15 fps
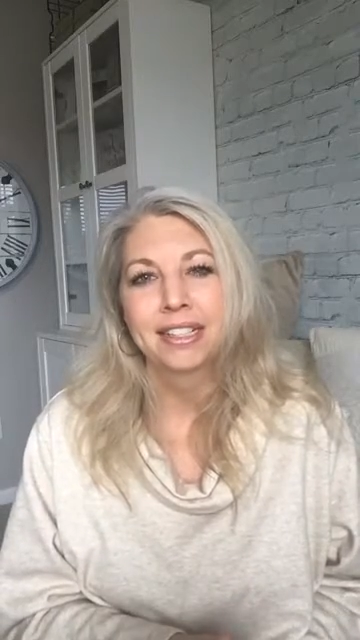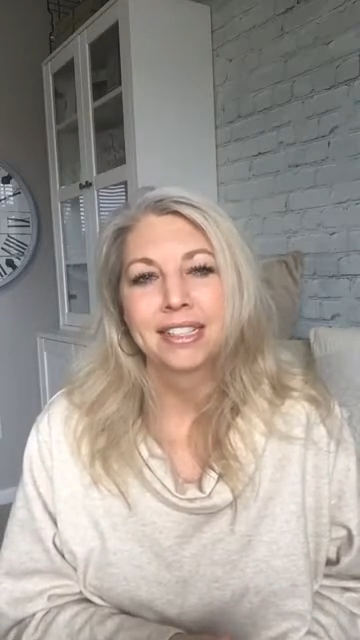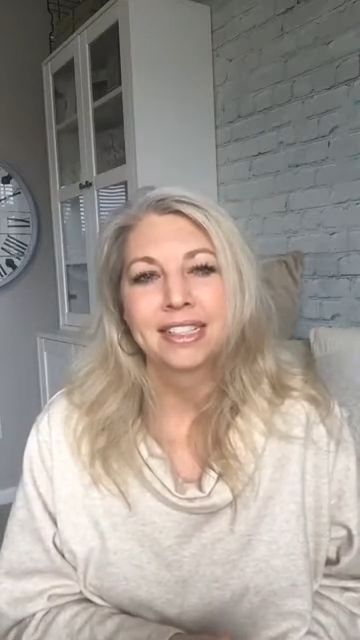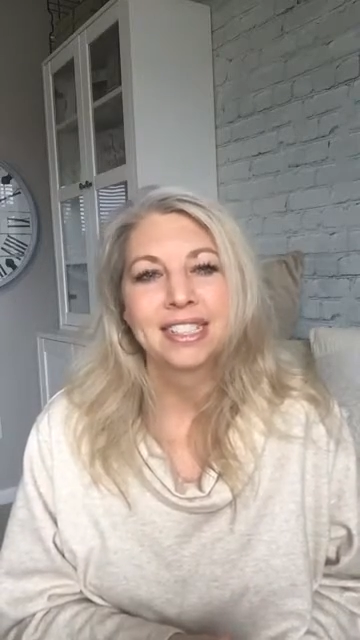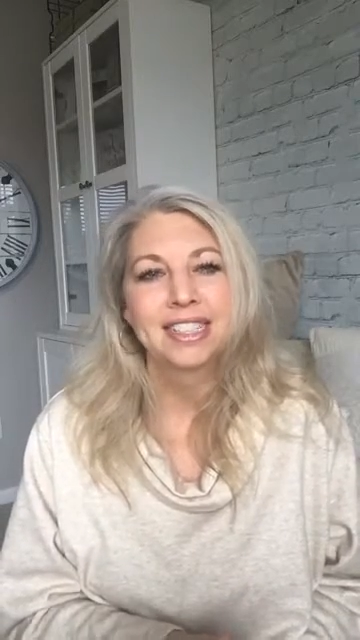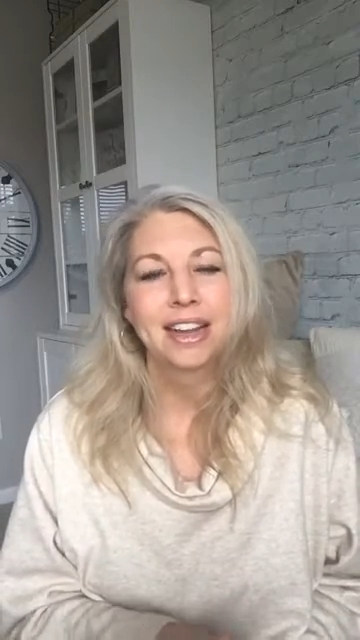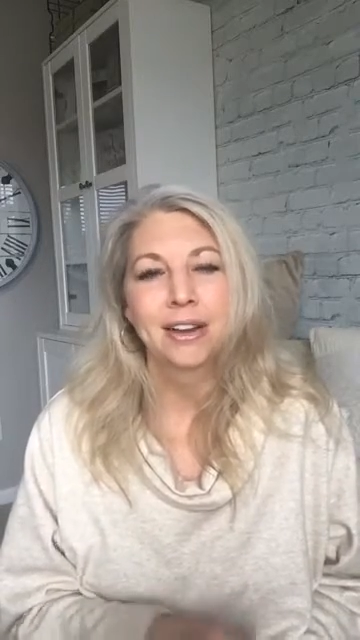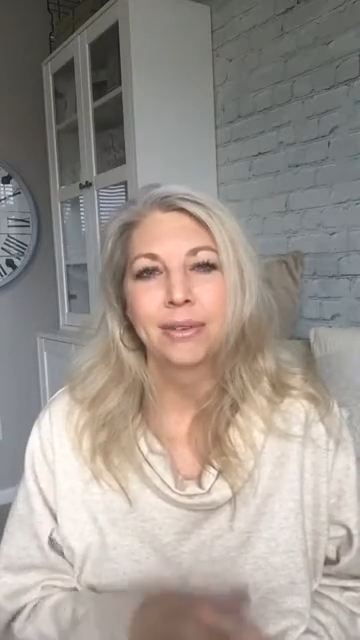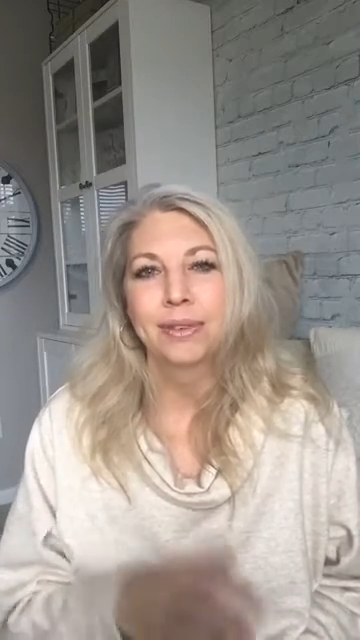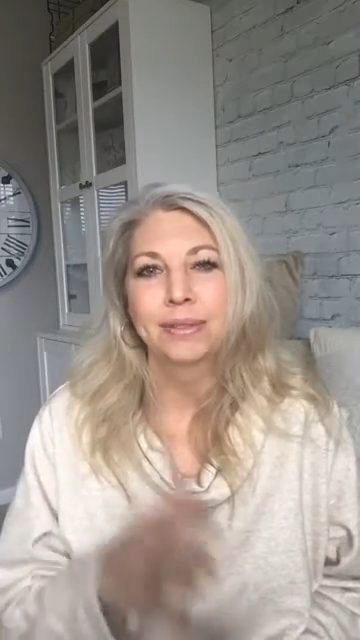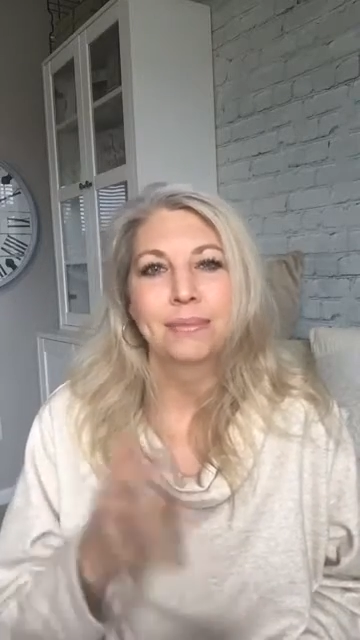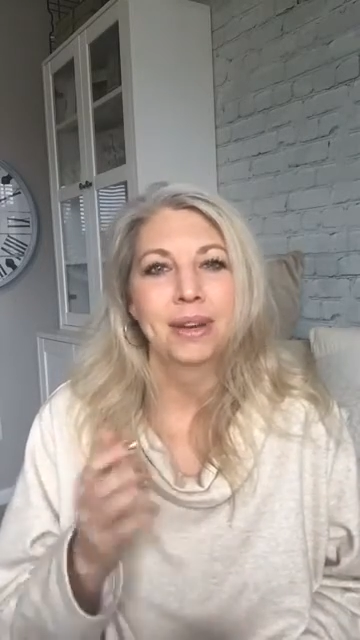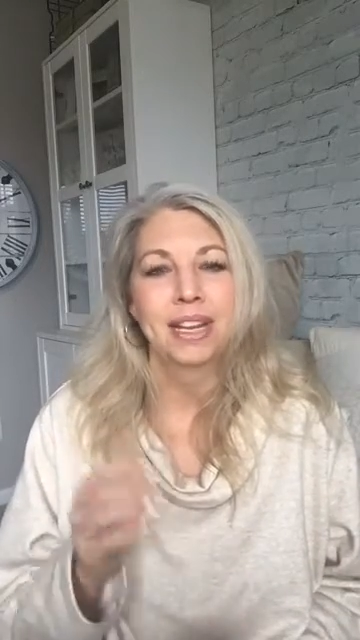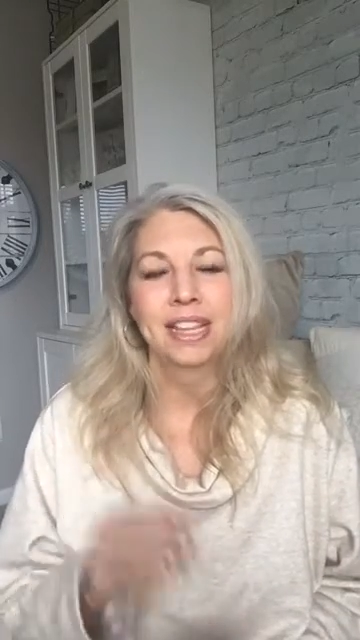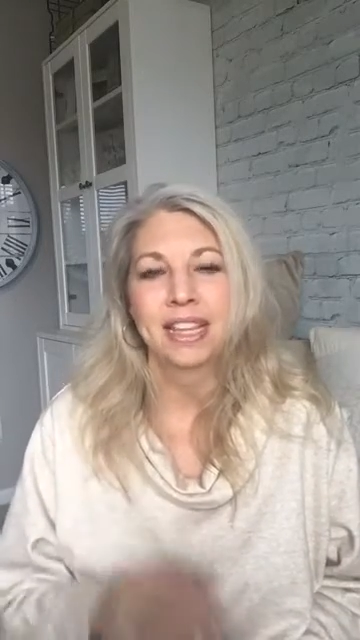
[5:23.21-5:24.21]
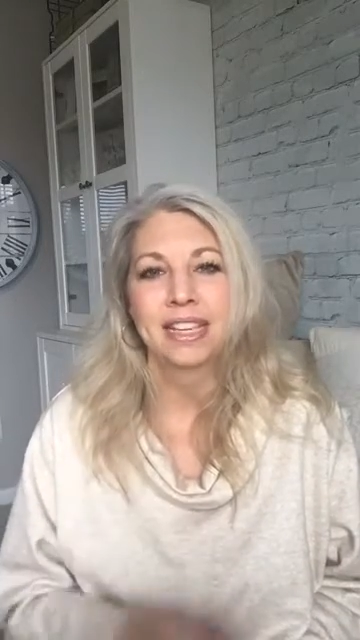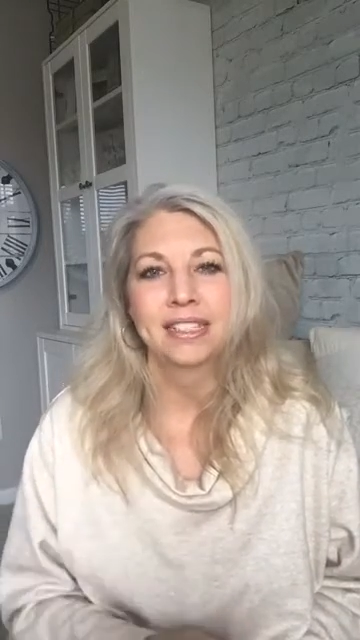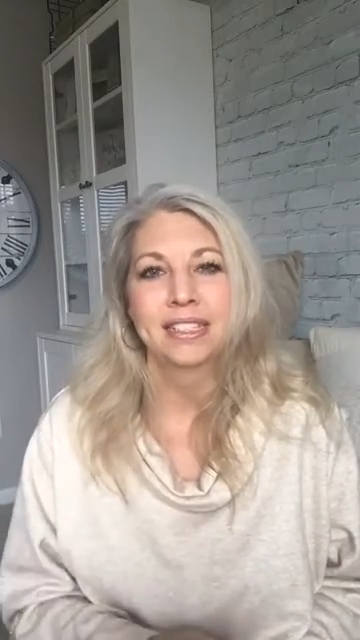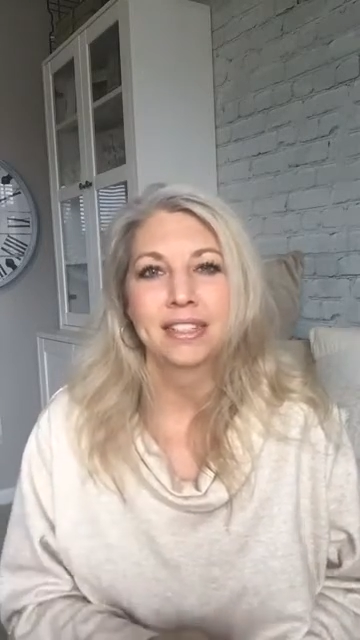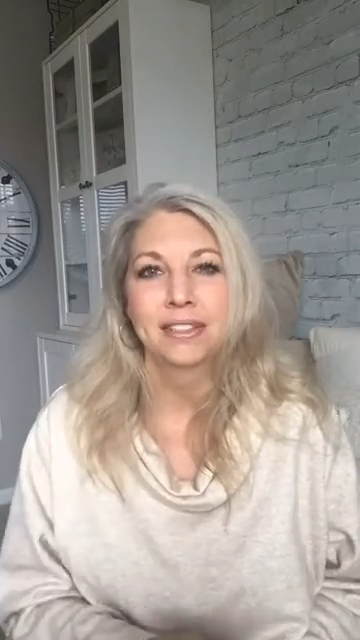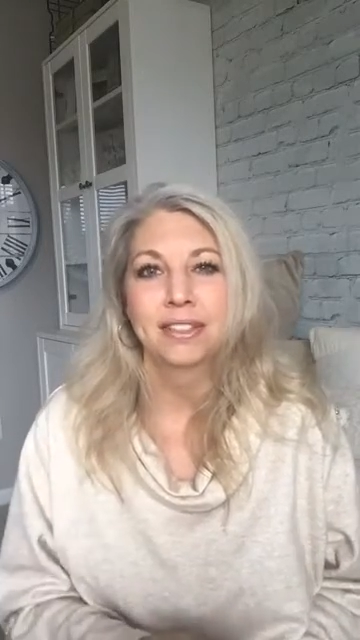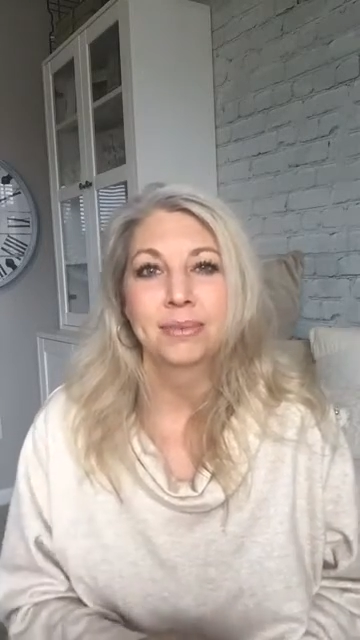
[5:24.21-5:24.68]
And it's not always money
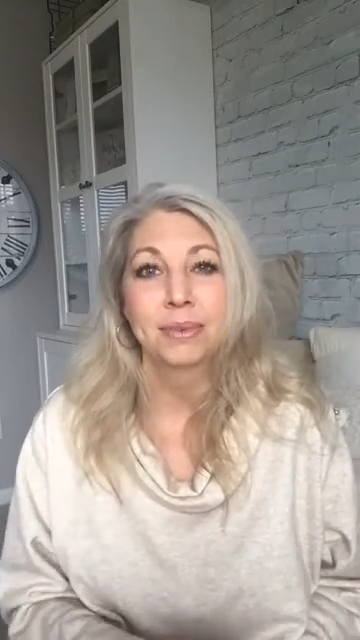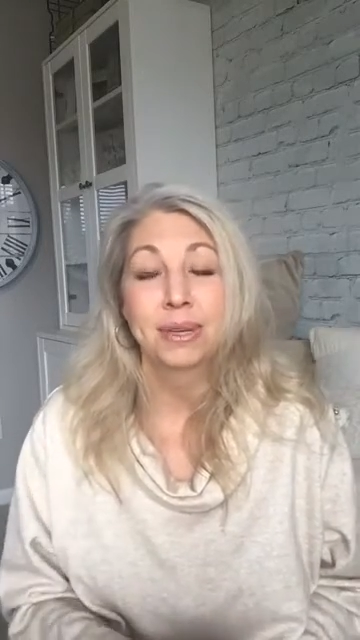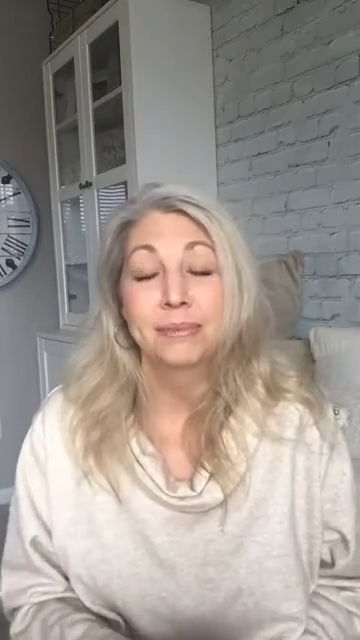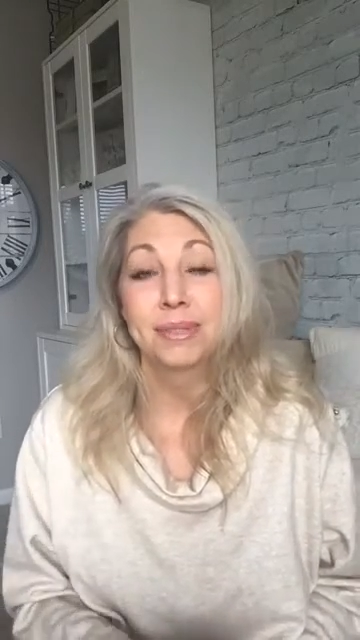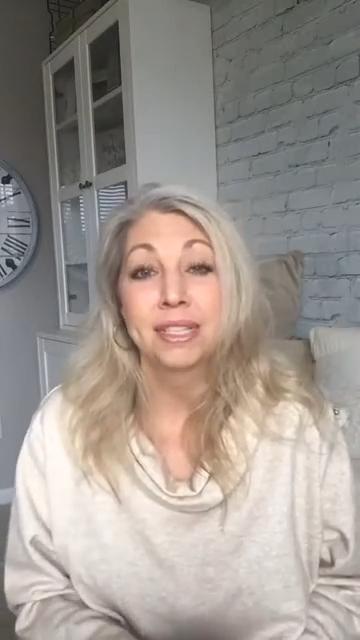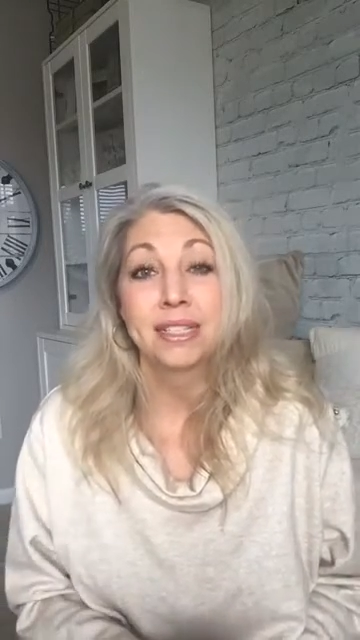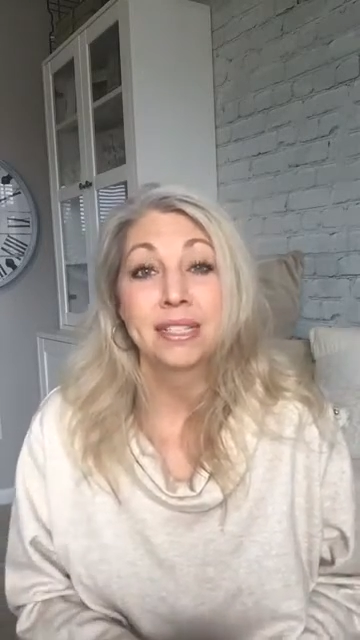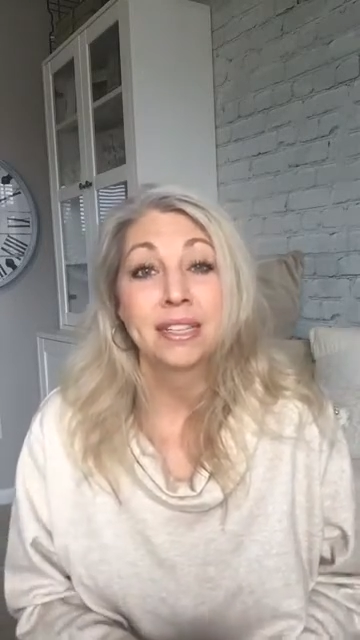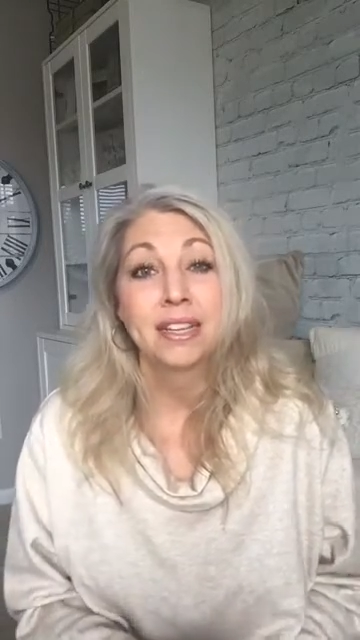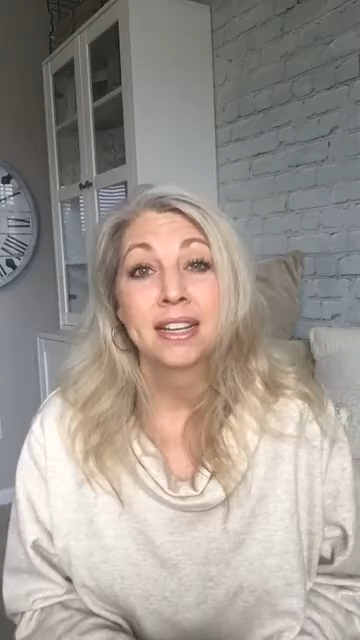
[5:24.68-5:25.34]
things. You know, sometimes it's